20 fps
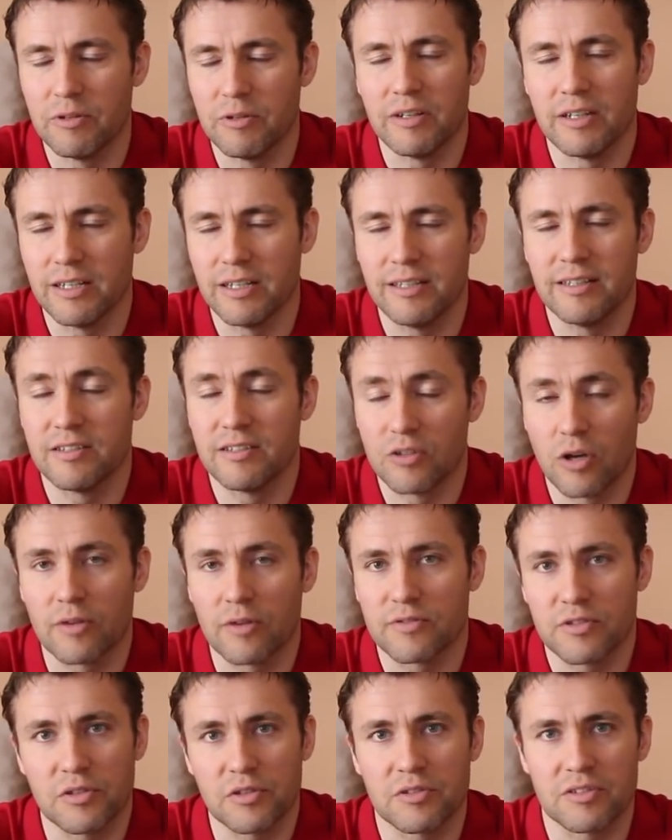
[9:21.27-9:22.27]
he
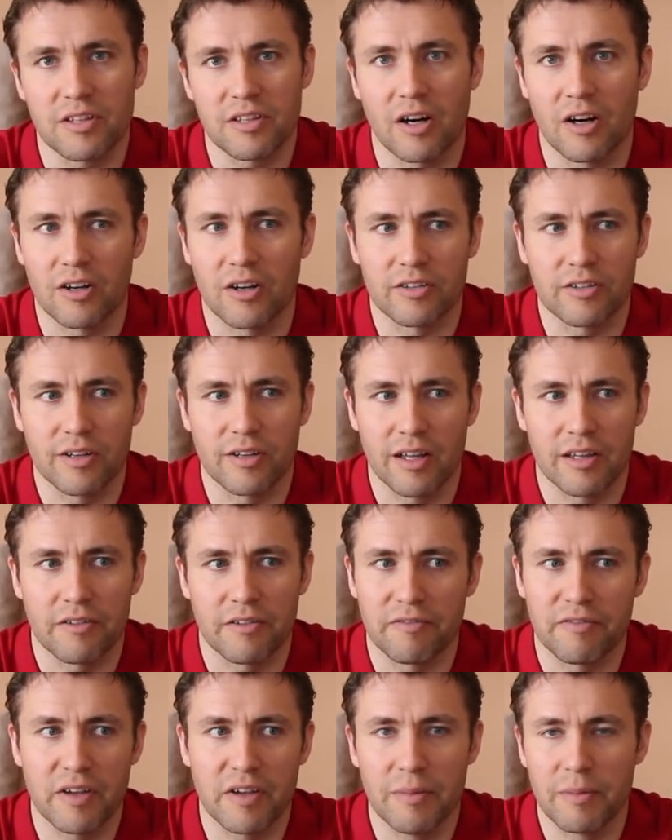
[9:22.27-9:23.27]
deserves to start ahead
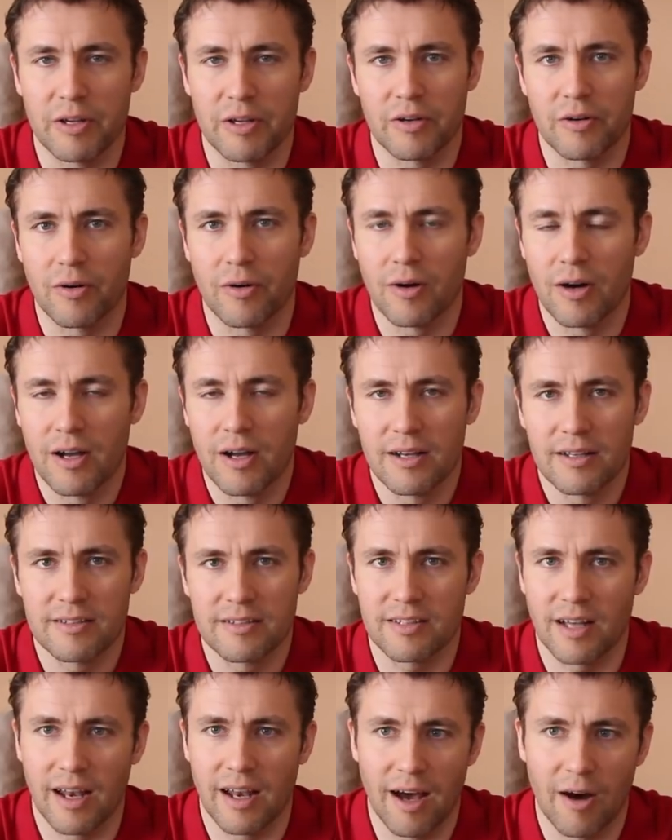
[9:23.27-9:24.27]
of Firmino,
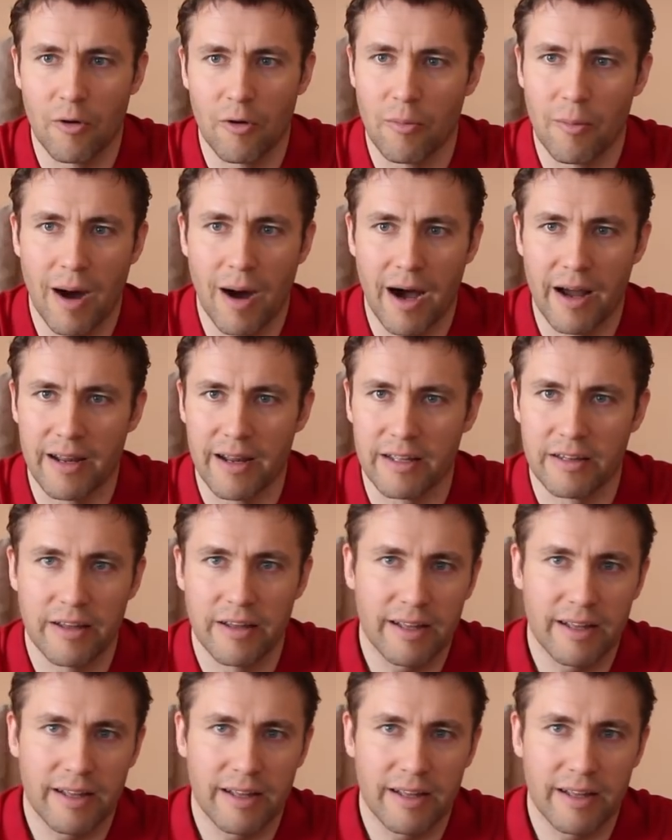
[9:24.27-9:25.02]
Salah or Mane.